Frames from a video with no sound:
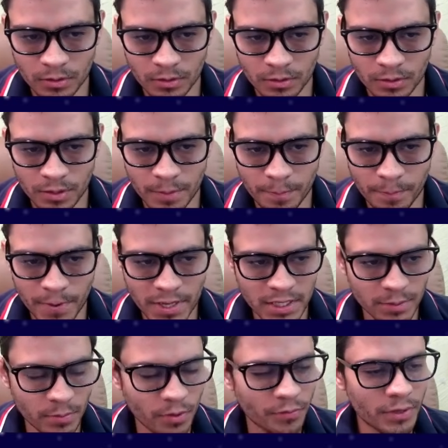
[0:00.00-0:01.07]
the best
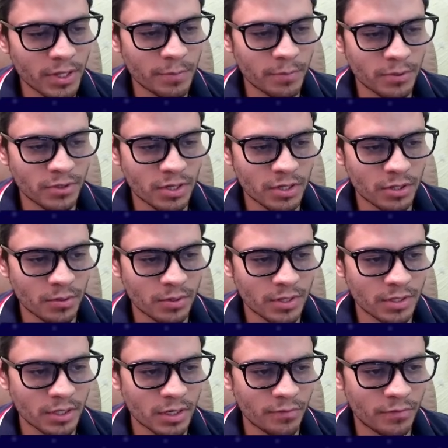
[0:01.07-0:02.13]
move in the position,
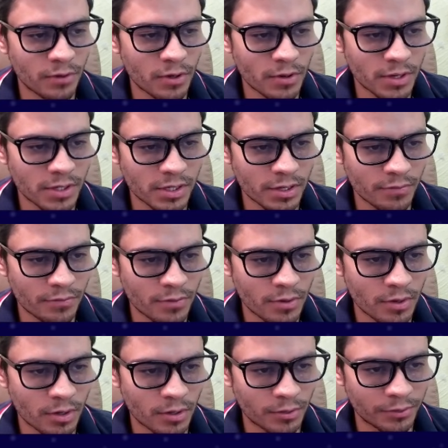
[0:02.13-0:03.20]
instead of going g4
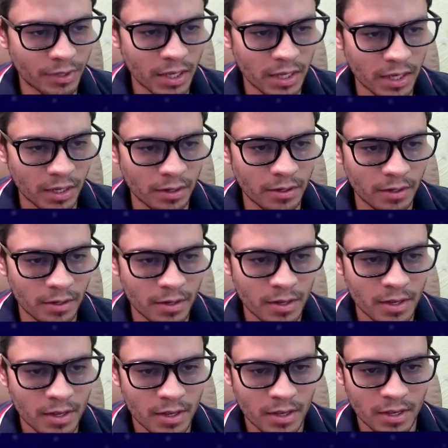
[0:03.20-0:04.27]
or taking,
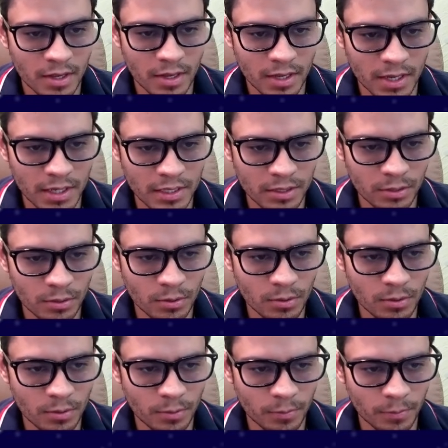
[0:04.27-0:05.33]
is
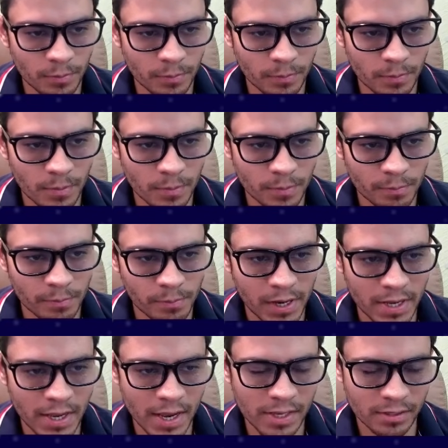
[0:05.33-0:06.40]
to play
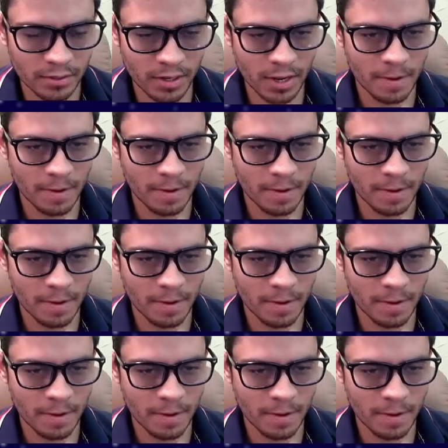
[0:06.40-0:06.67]
a3.